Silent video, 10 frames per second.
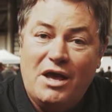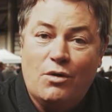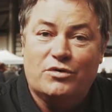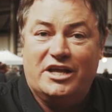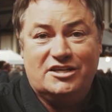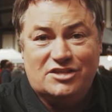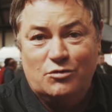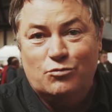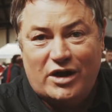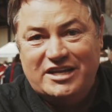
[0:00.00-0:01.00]
build his
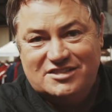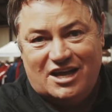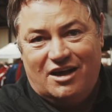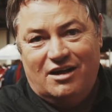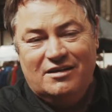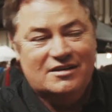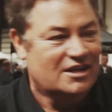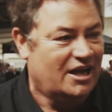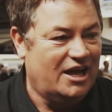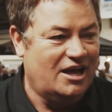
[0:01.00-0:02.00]
own race car.
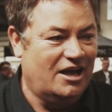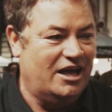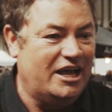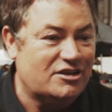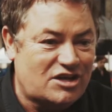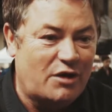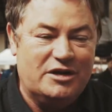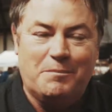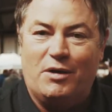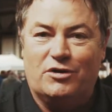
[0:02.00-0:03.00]
He's
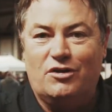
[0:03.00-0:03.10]
going to build a